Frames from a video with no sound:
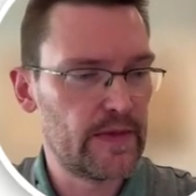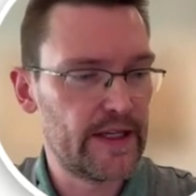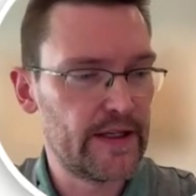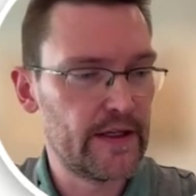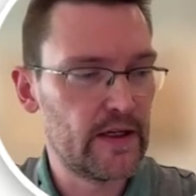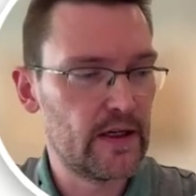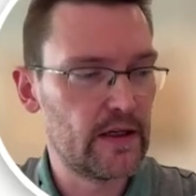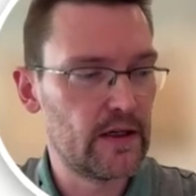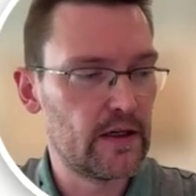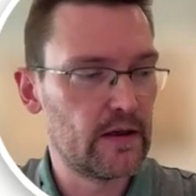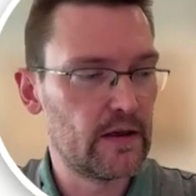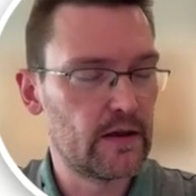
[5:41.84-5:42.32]

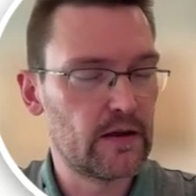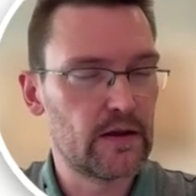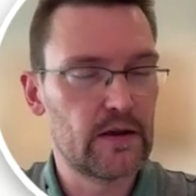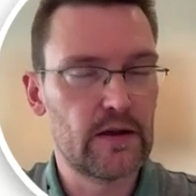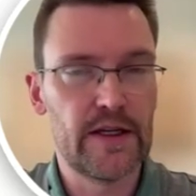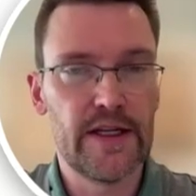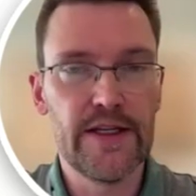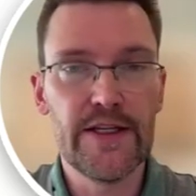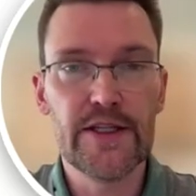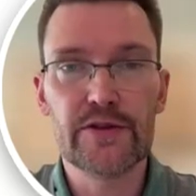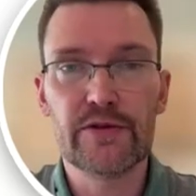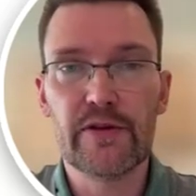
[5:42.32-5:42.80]
in an
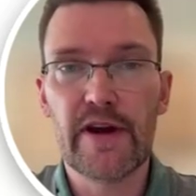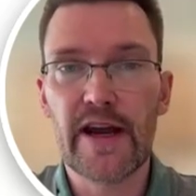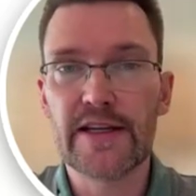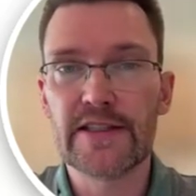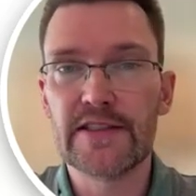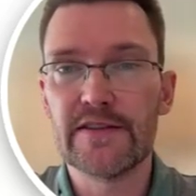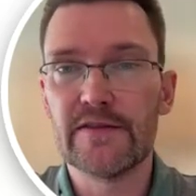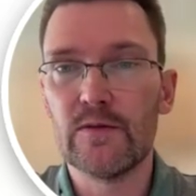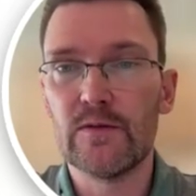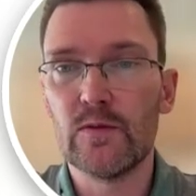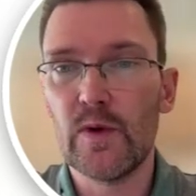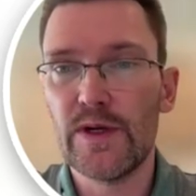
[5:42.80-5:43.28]

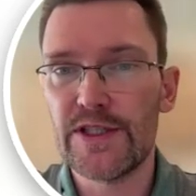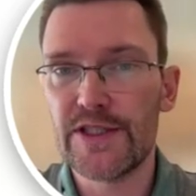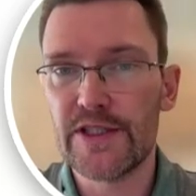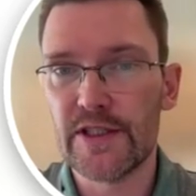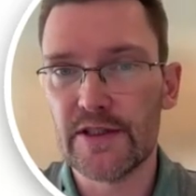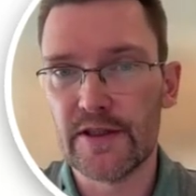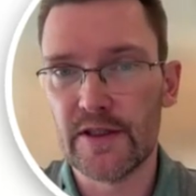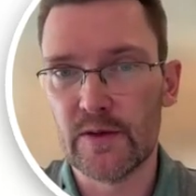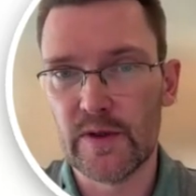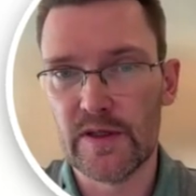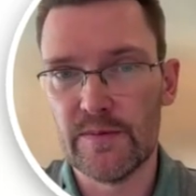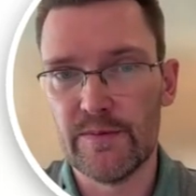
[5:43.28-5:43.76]
interactive
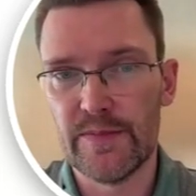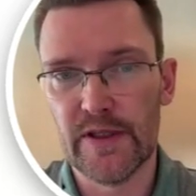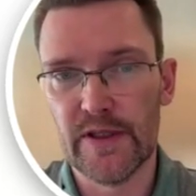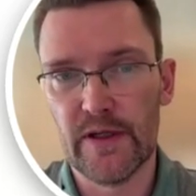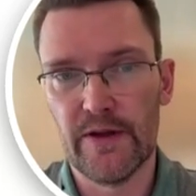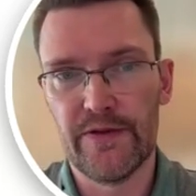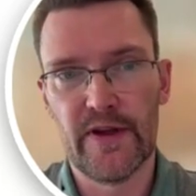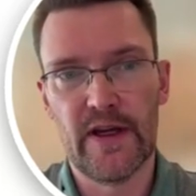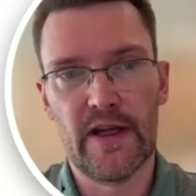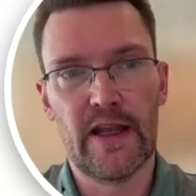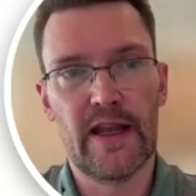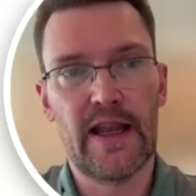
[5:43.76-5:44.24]
widget that we
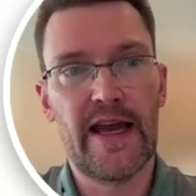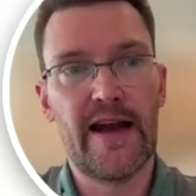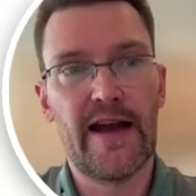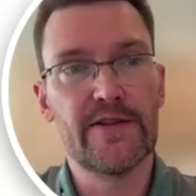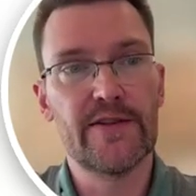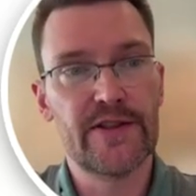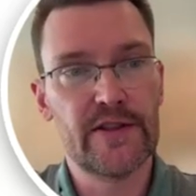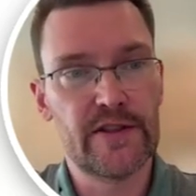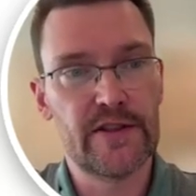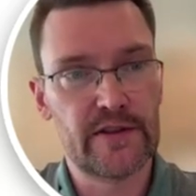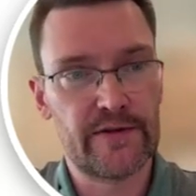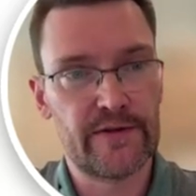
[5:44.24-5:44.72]
built that
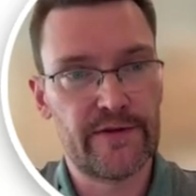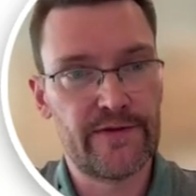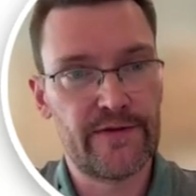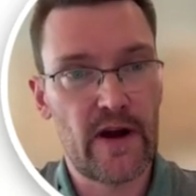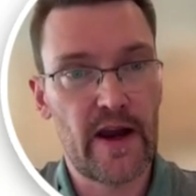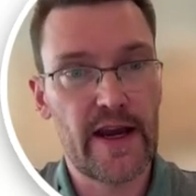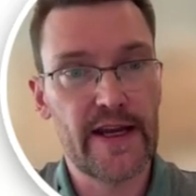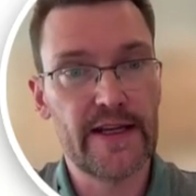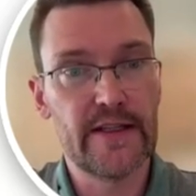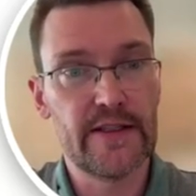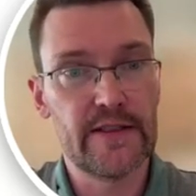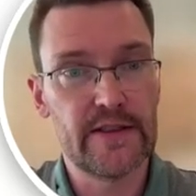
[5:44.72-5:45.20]
allows you to
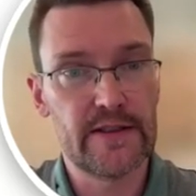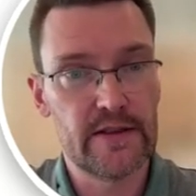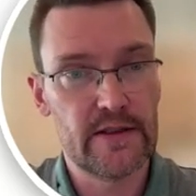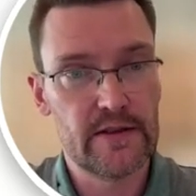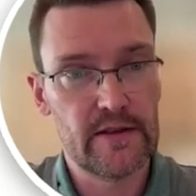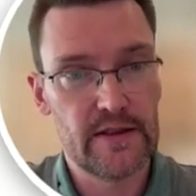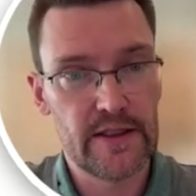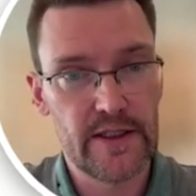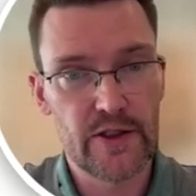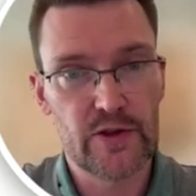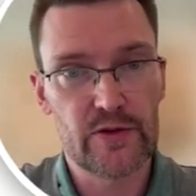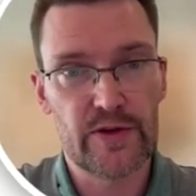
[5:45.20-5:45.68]
find
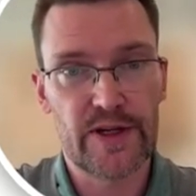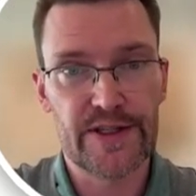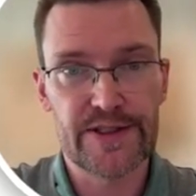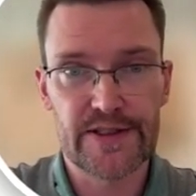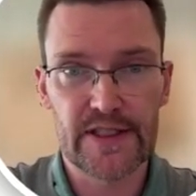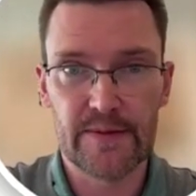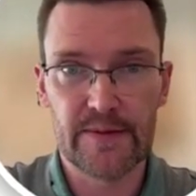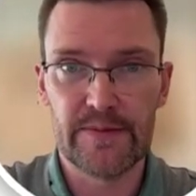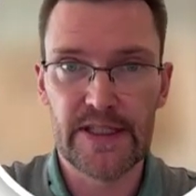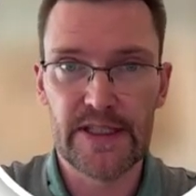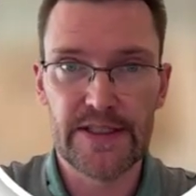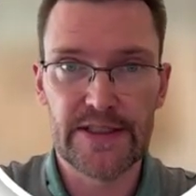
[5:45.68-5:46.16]

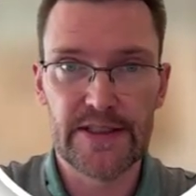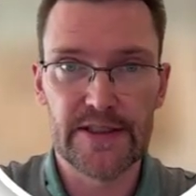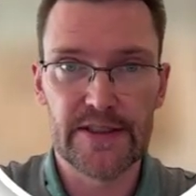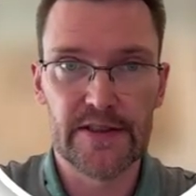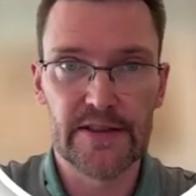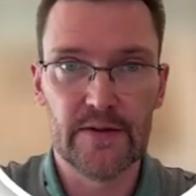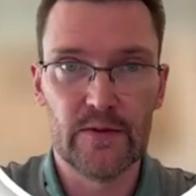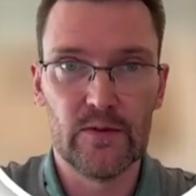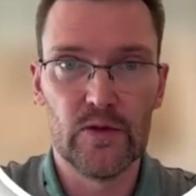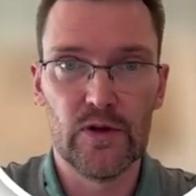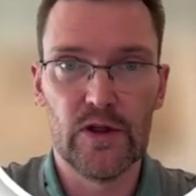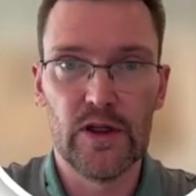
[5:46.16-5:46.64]
interesting
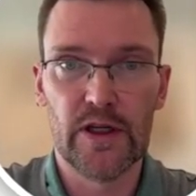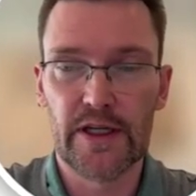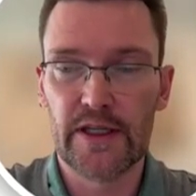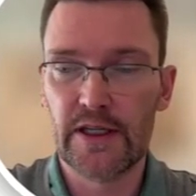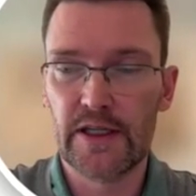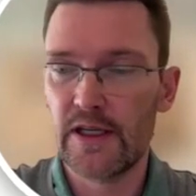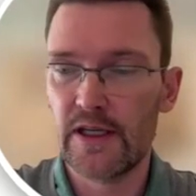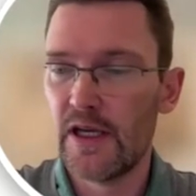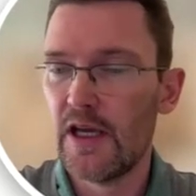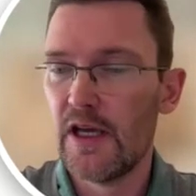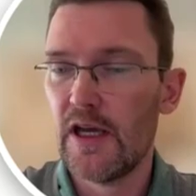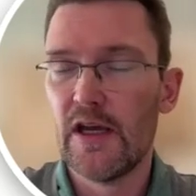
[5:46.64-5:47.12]
pieces of
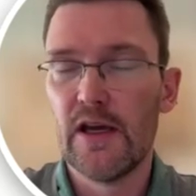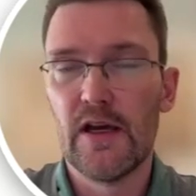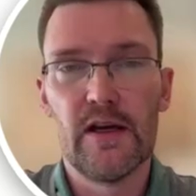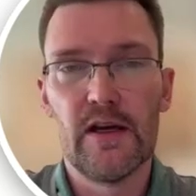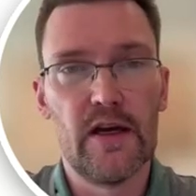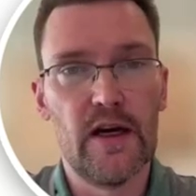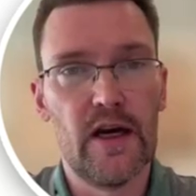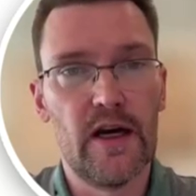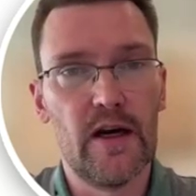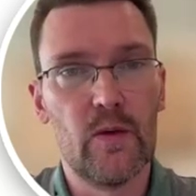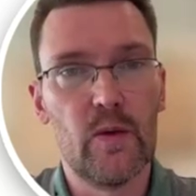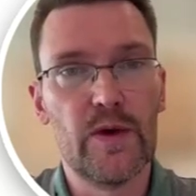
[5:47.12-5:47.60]
work,
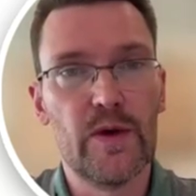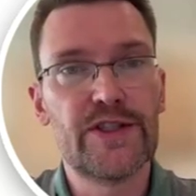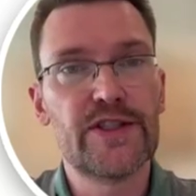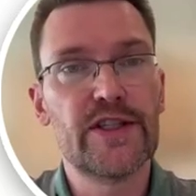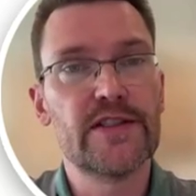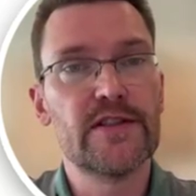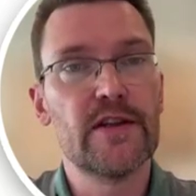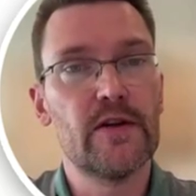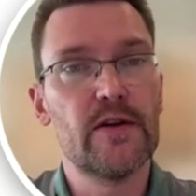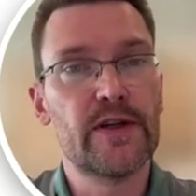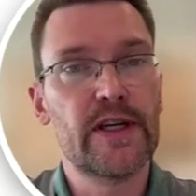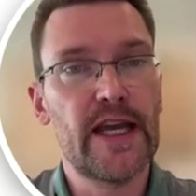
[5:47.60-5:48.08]

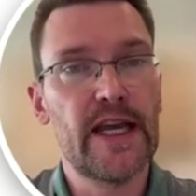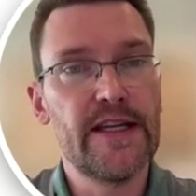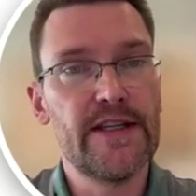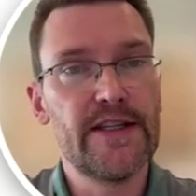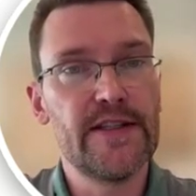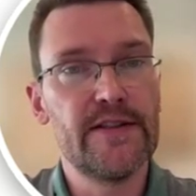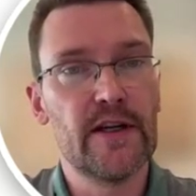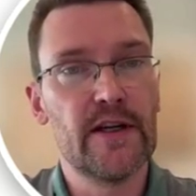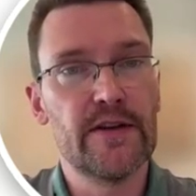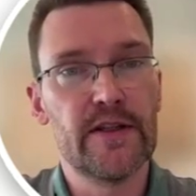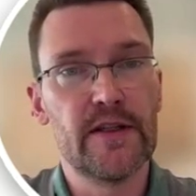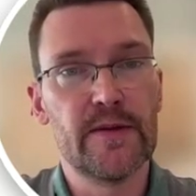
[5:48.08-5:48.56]
which is
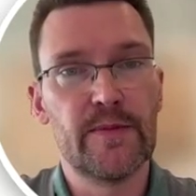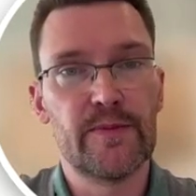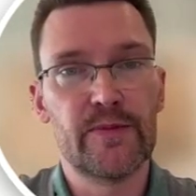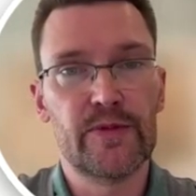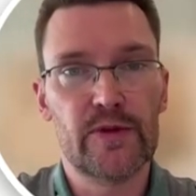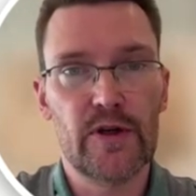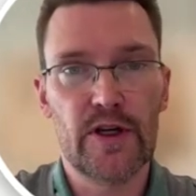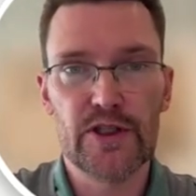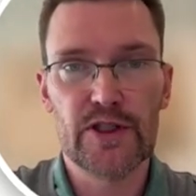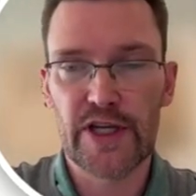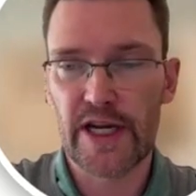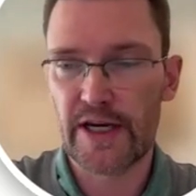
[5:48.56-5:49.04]
located on the
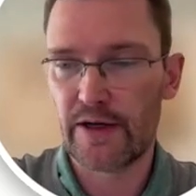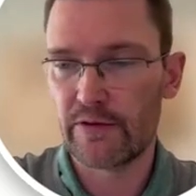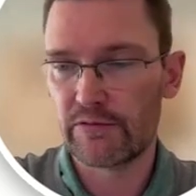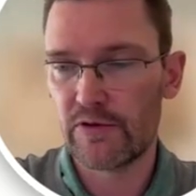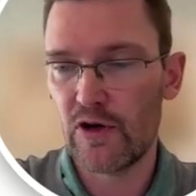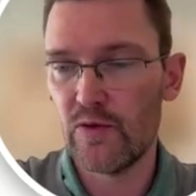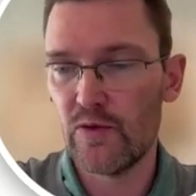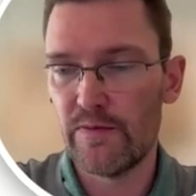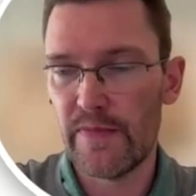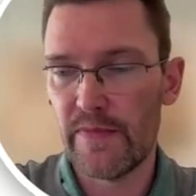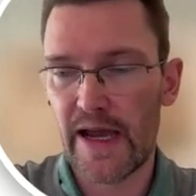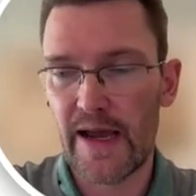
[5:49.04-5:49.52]
project
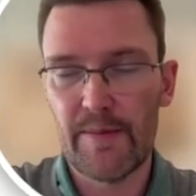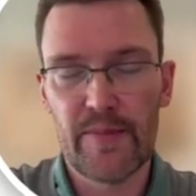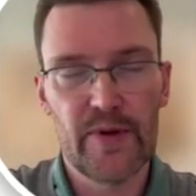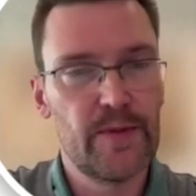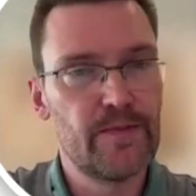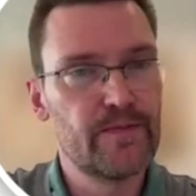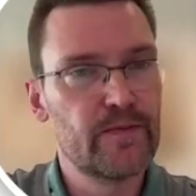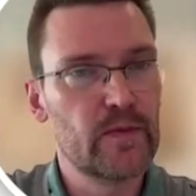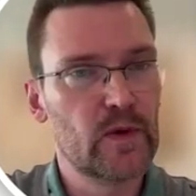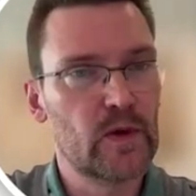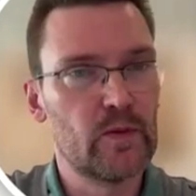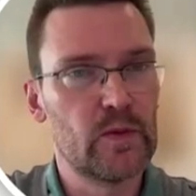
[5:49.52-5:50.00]
roadmap,
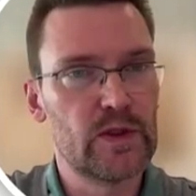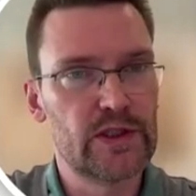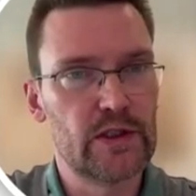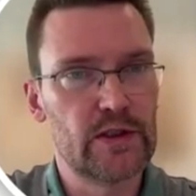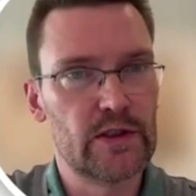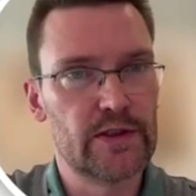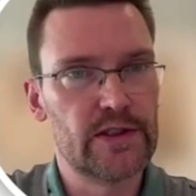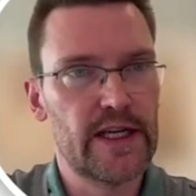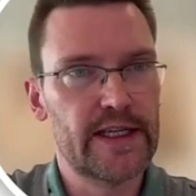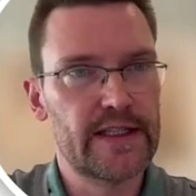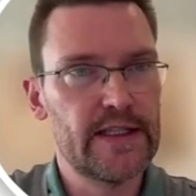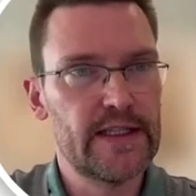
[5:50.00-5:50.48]
which
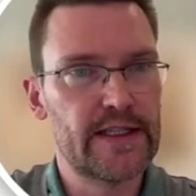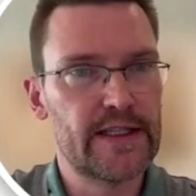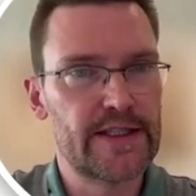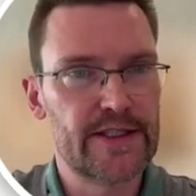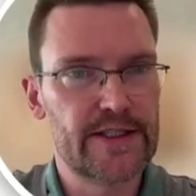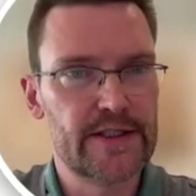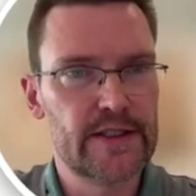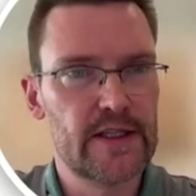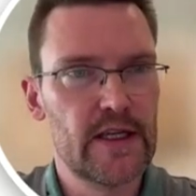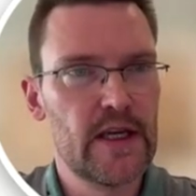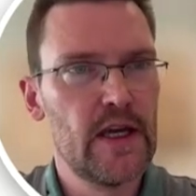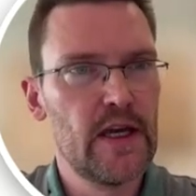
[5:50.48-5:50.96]
looks like
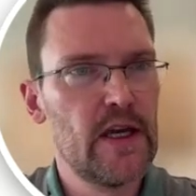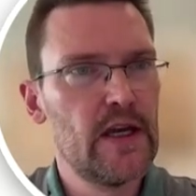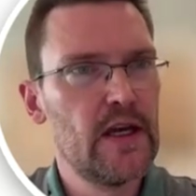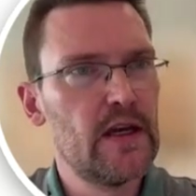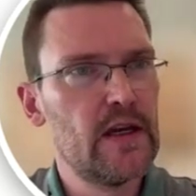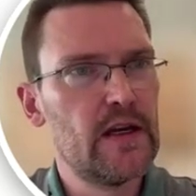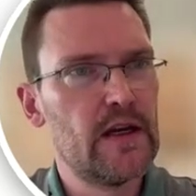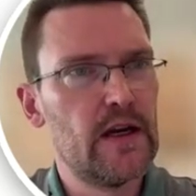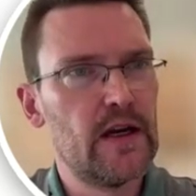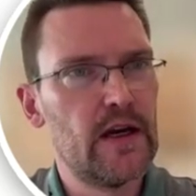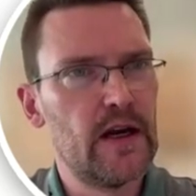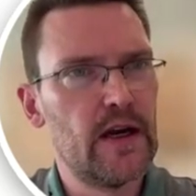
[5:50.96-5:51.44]
this.
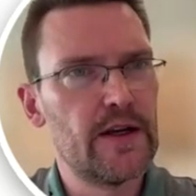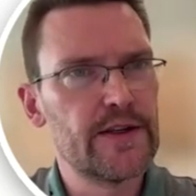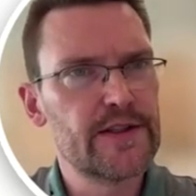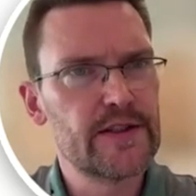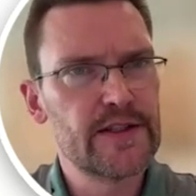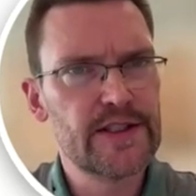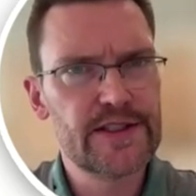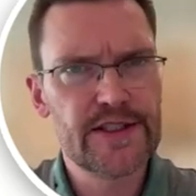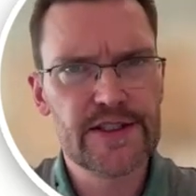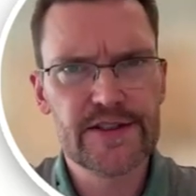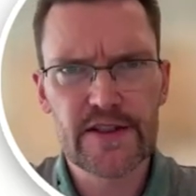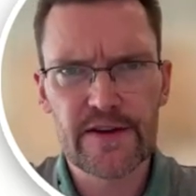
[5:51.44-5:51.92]

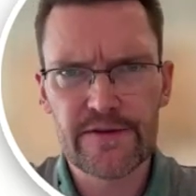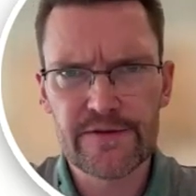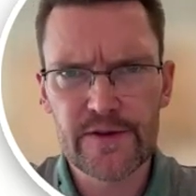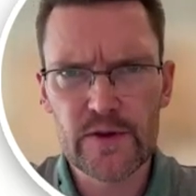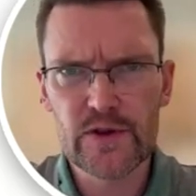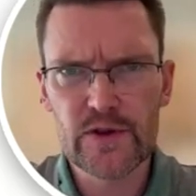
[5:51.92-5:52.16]
So this is the